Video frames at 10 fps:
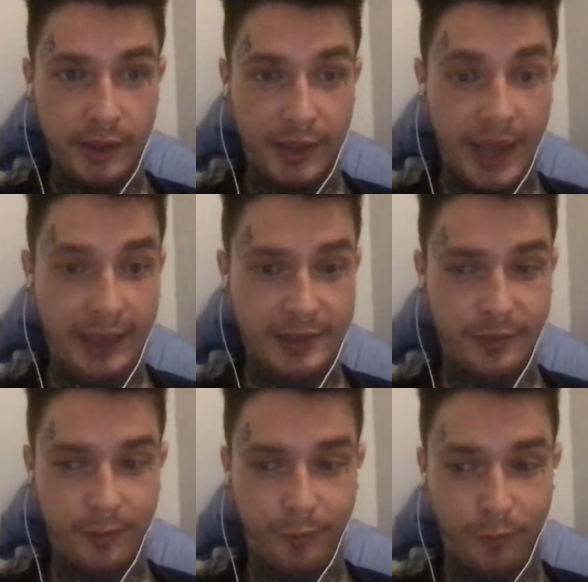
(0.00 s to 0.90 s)
that's
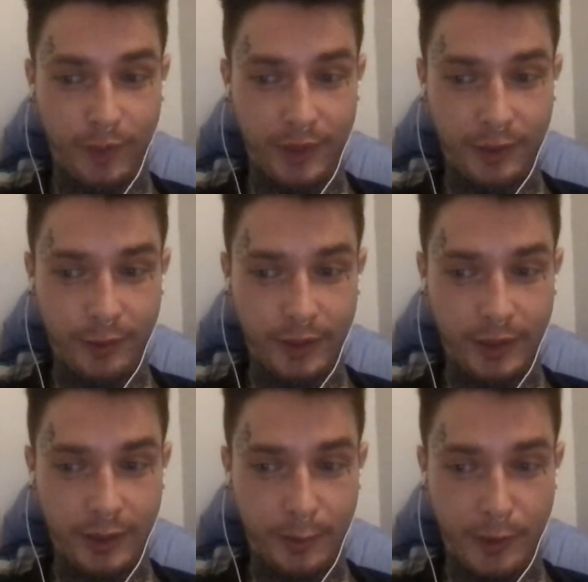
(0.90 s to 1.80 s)
really when they
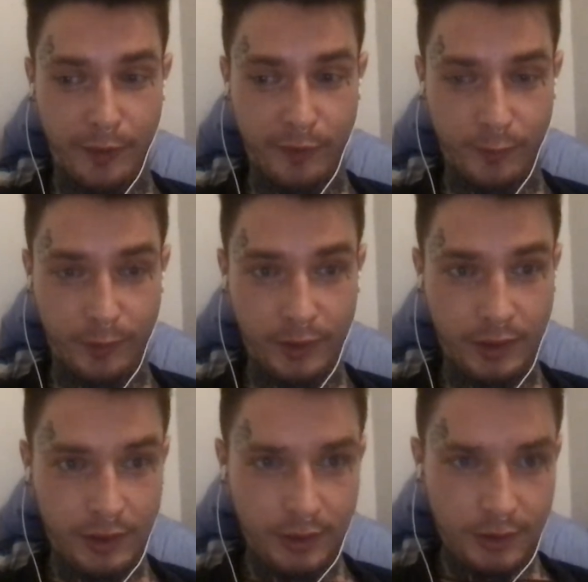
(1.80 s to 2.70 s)
came after me.
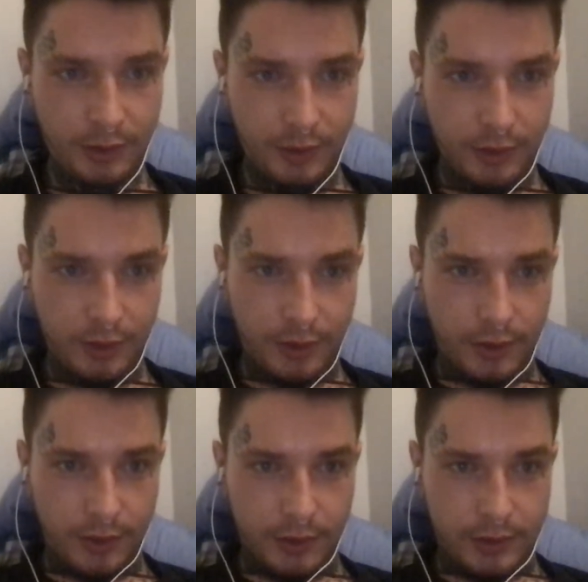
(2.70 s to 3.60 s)

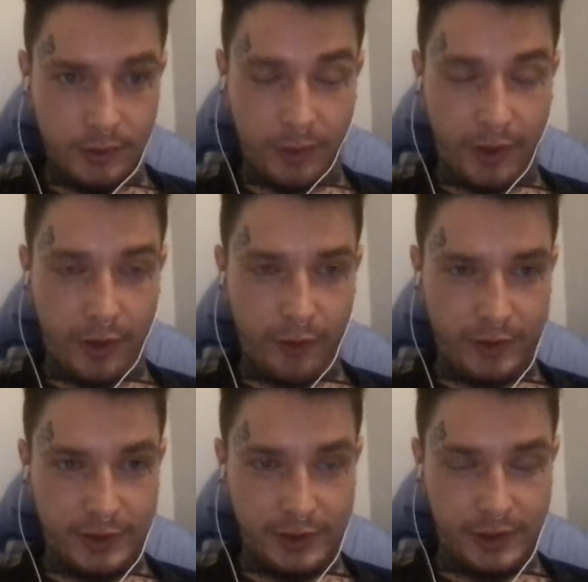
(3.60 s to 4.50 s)
So I know
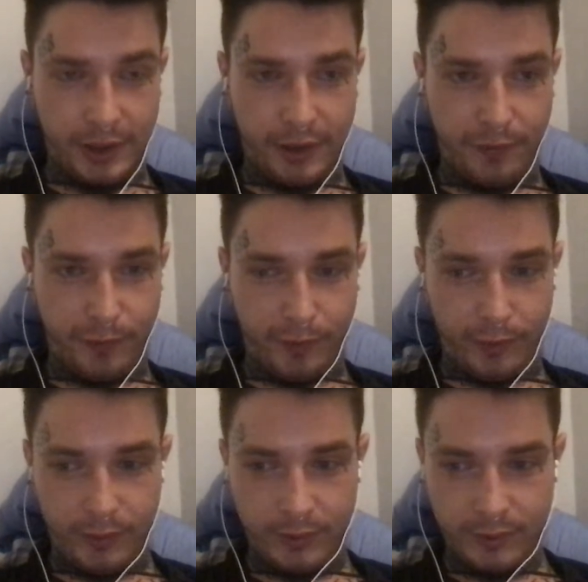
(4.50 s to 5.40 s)
it's legit info.
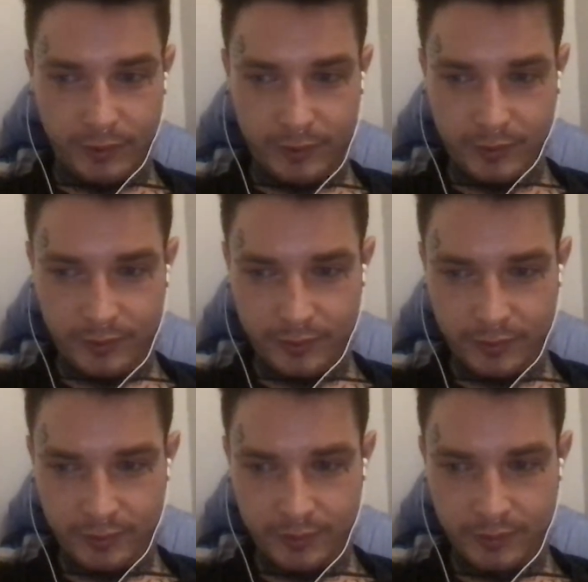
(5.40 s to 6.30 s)

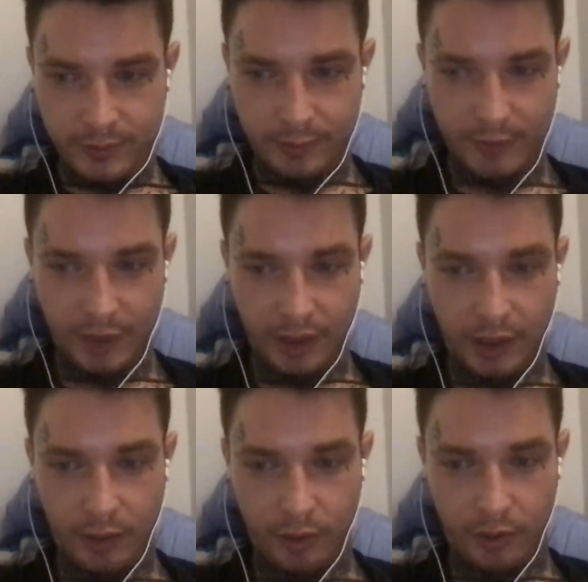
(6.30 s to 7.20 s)
I'm not a
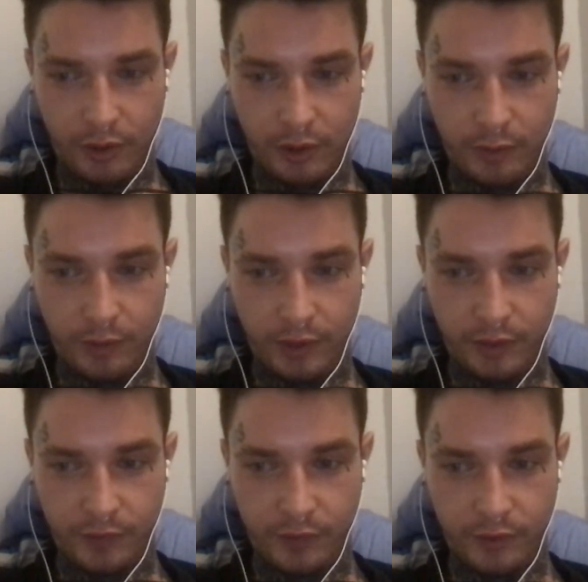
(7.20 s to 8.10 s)
coward at all. I'm going to
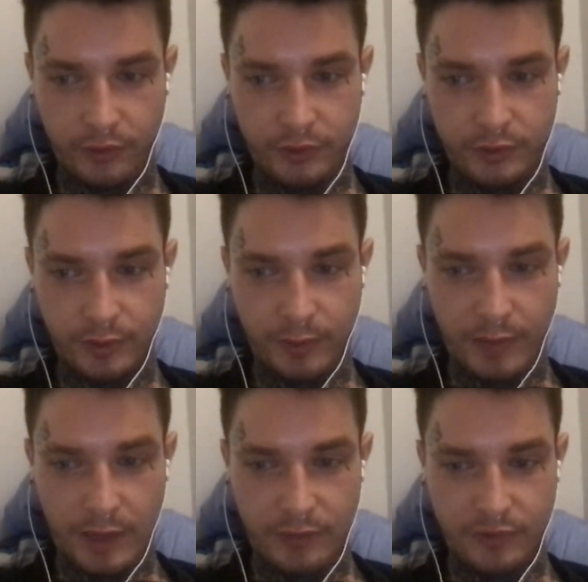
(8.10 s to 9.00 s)
have to go use my
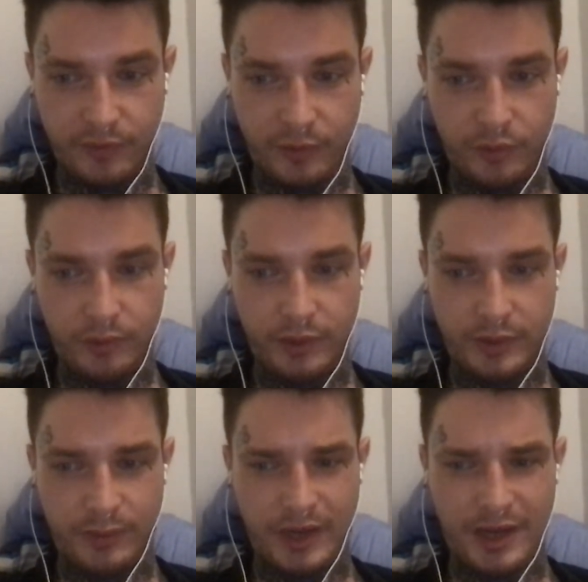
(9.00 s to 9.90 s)
mom's phone
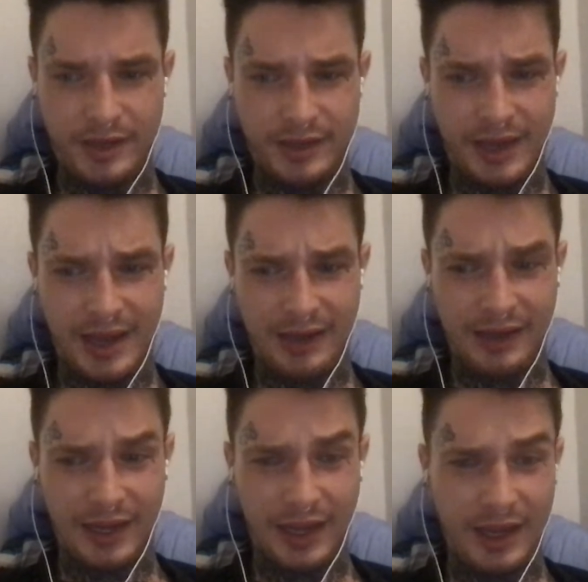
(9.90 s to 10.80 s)
because mine is hacked
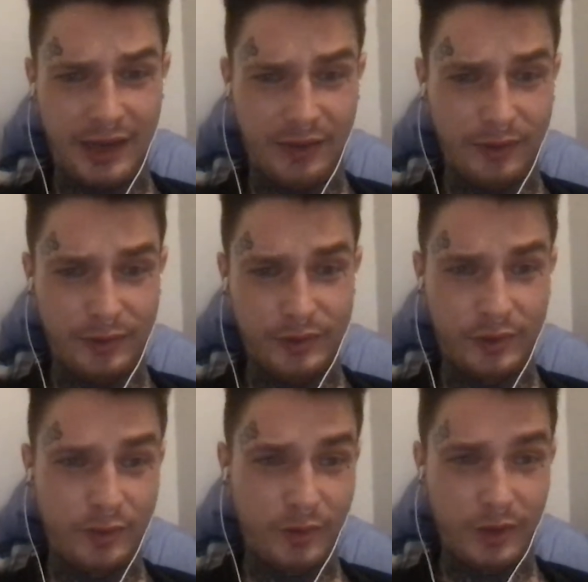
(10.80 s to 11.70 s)
and I can't download
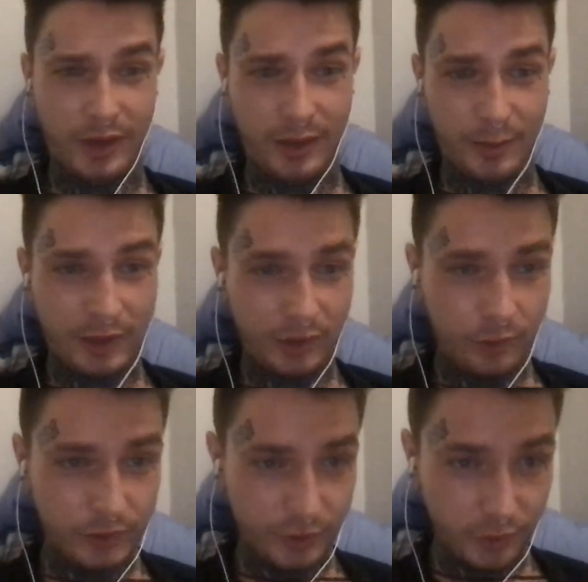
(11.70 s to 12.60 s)
Zoom. Okay, I'm not
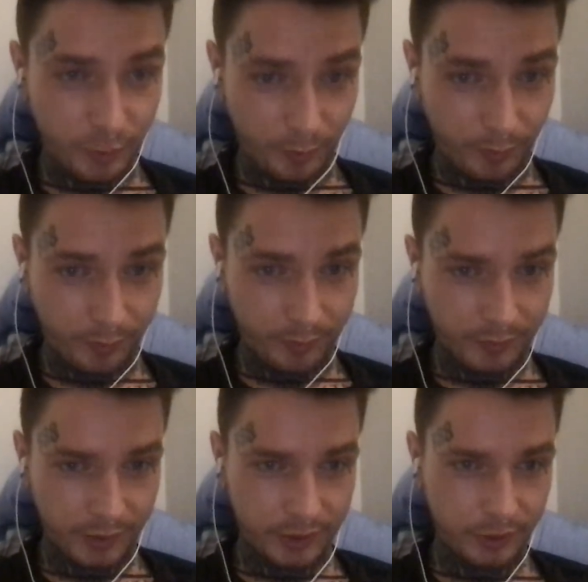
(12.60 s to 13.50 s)
doing Zoom.
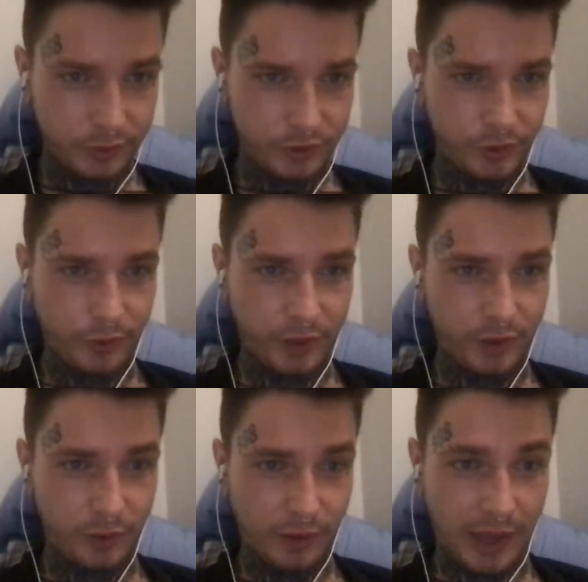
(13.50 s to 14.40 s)
I told you we can
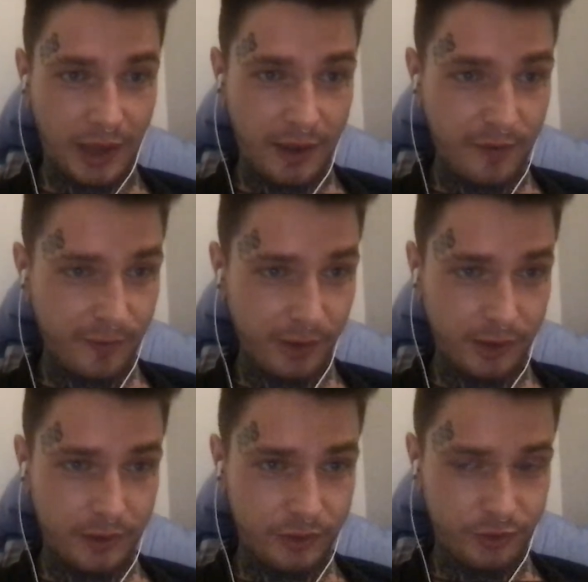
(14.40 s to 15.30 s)
do live
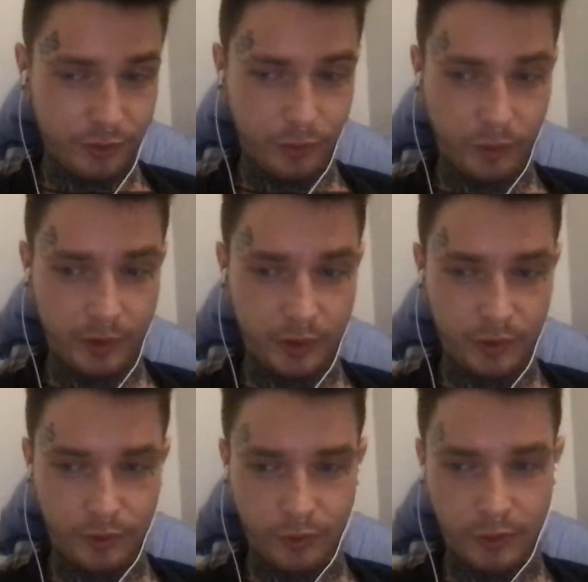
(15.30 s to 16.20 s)
on YouTube or we can
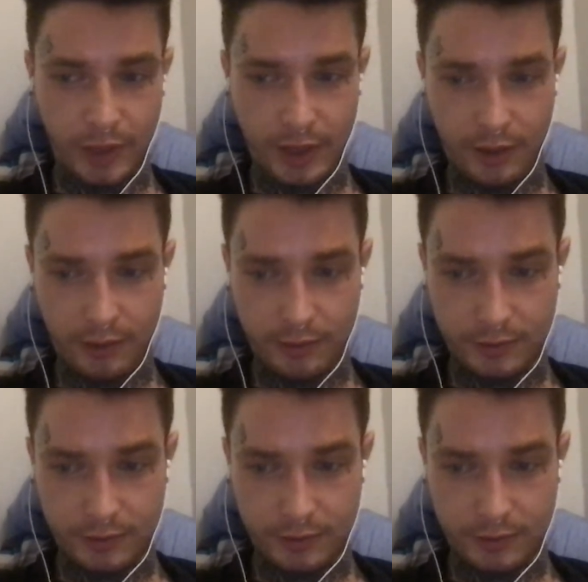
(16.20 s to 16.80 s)
do Google Hangout.